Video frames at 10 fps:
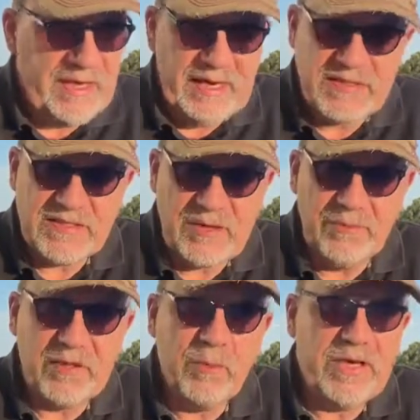It is
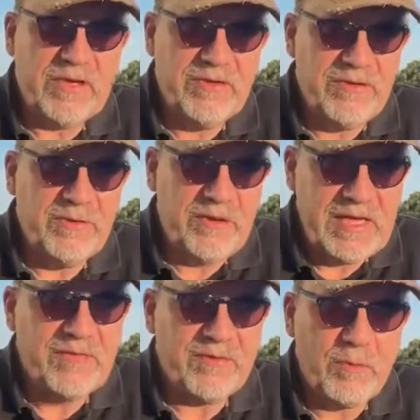something we can do
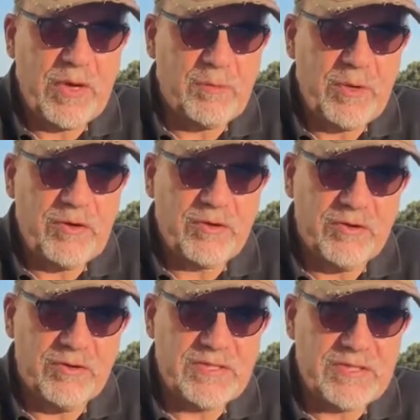even when we are
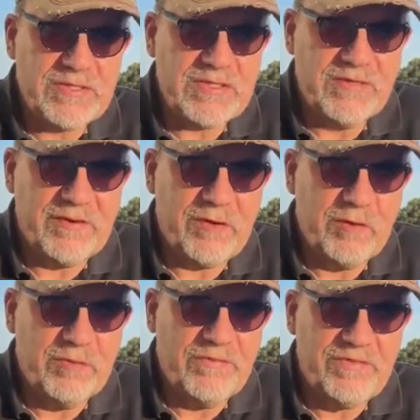conscious of our
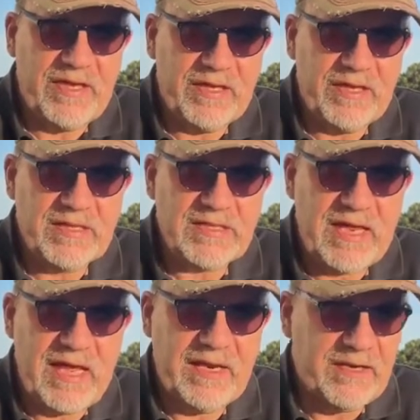own failings
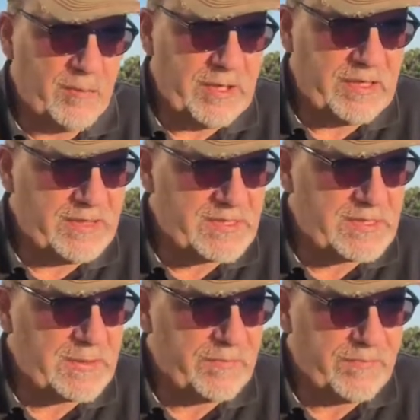and
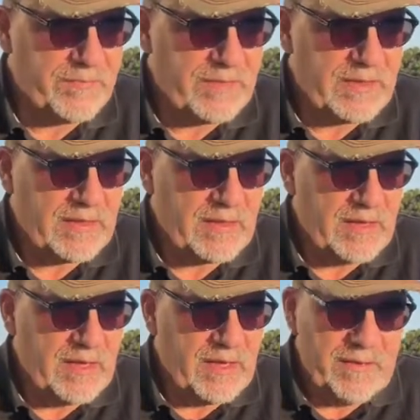weakness.
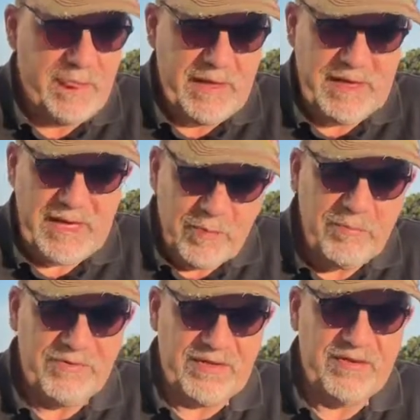It
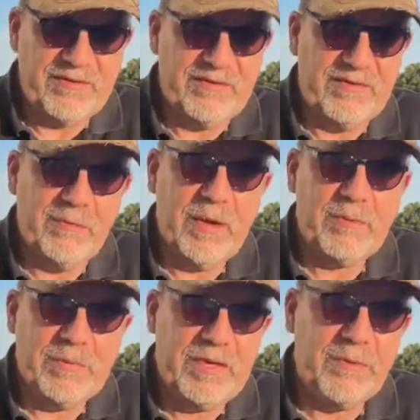humbles us when
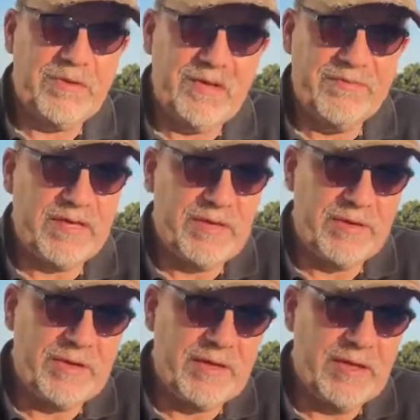we meet with the living
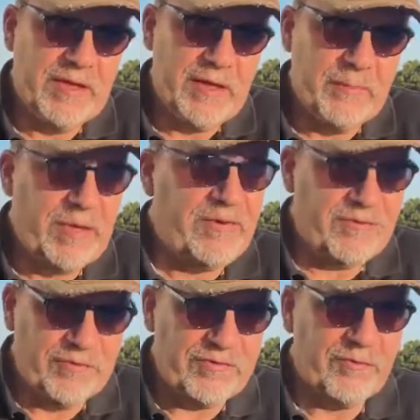God, but
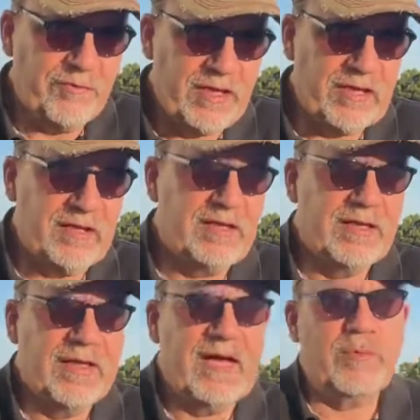it's also real
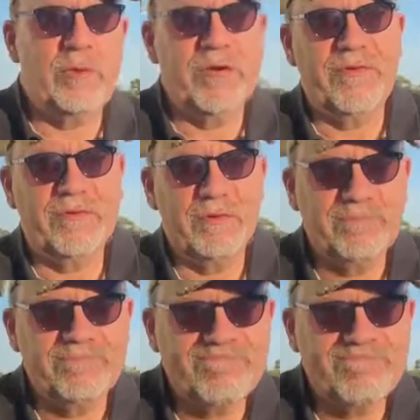and wonderful.